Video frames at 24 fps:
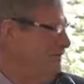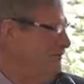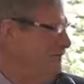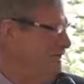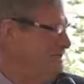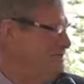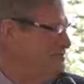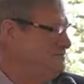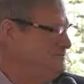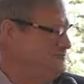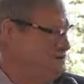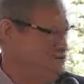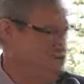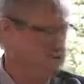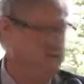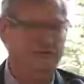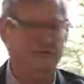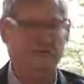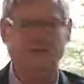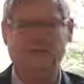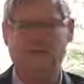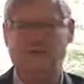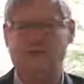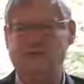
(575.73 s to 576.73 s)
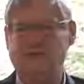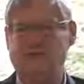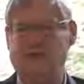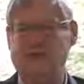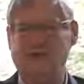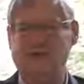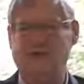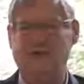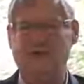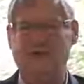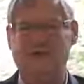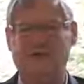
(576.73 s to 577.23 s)
as missionaries to try
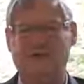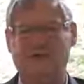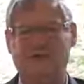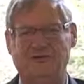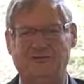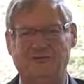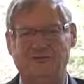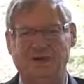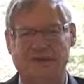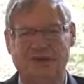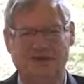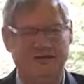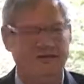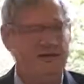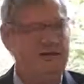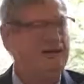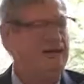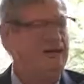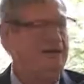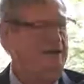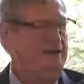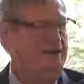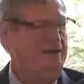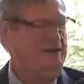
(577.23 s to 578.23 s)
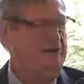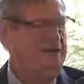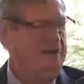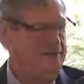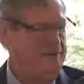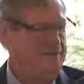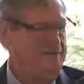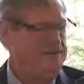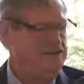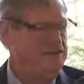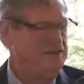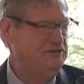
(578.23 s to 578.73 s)
to care for young
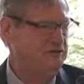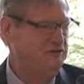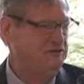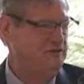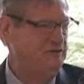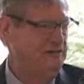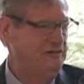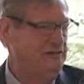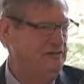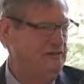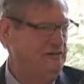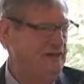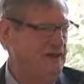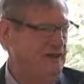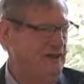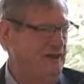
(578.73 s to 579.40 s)
native children,